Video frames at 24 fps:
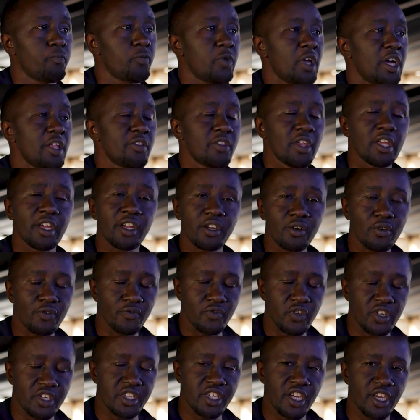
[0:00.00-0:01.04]
at the end of
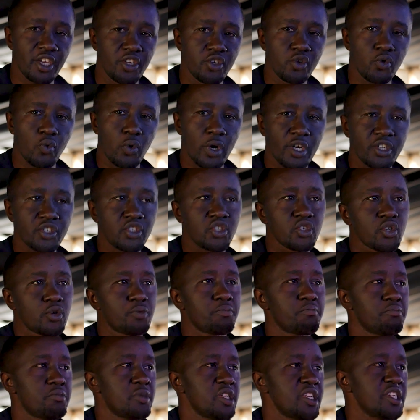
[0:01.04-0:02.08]
the day you want your
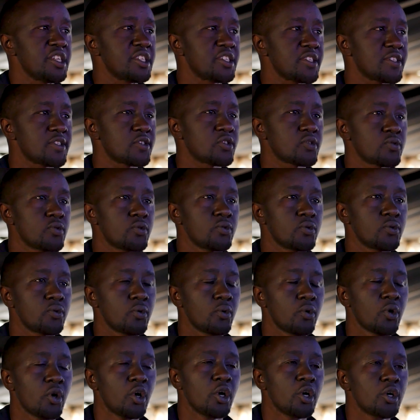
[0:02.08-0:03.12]
mix to
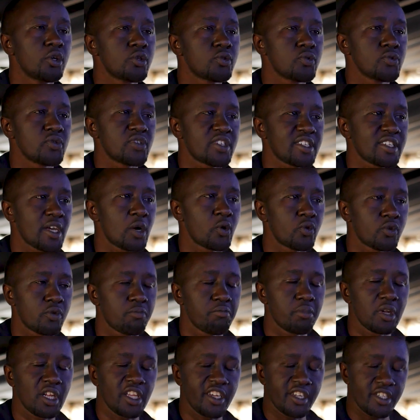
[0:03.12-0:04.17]
sound
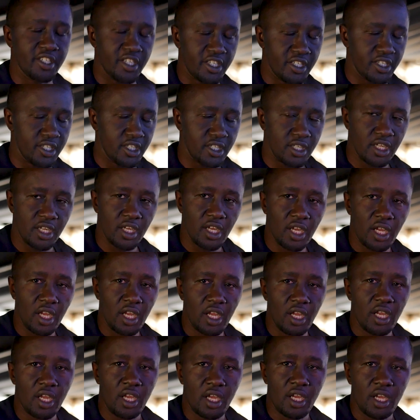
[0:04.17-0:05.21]
blended.
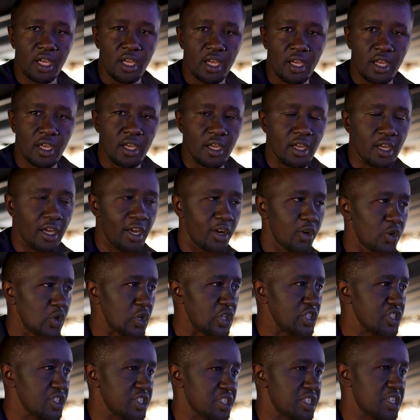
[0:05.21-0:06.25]
I
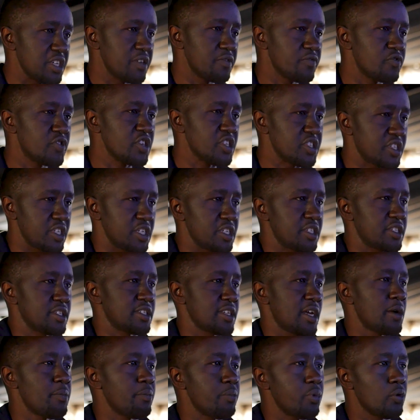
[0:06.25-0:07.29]
always give this
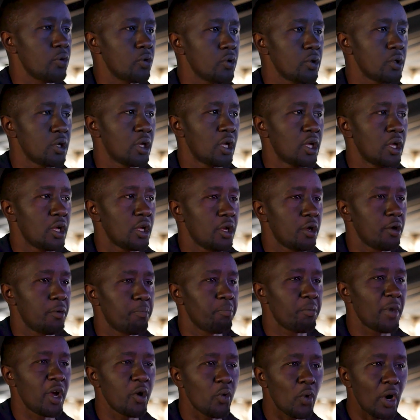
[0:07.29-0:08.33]
example.
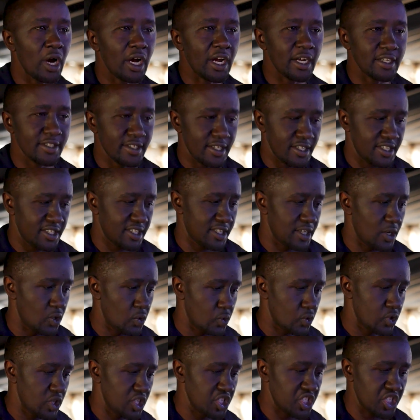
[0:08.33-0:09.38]
My work as a
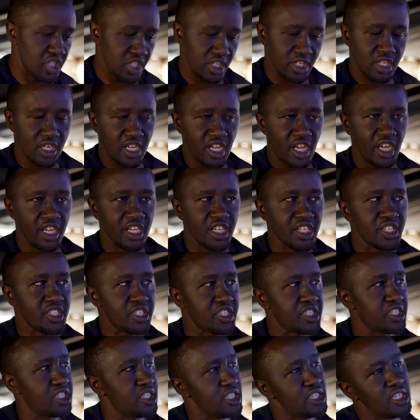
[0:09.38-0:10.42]
sound engineer
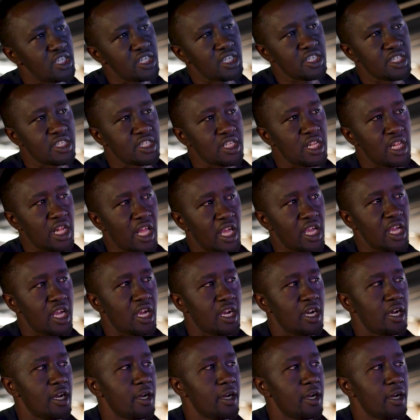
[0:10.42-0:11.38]
is like